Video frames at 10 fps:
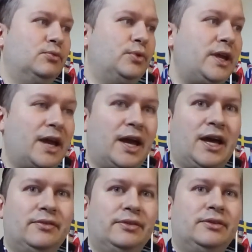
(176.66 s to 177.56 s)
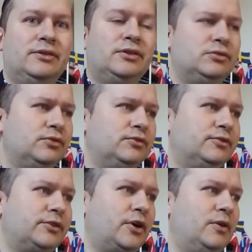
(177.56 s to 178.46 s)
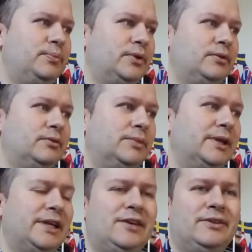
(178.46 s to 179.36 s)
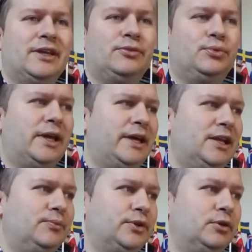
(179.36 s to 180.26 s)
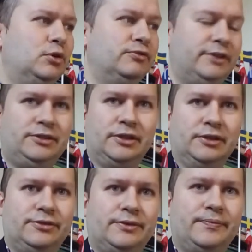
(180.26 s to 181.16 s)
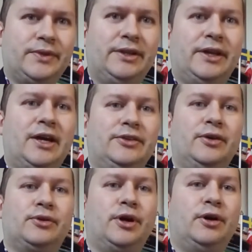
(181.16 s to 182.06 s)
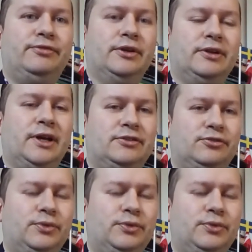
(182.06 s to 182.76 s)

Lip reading: we have to stop believing that we'll help to hold vigils and hand out coffee like the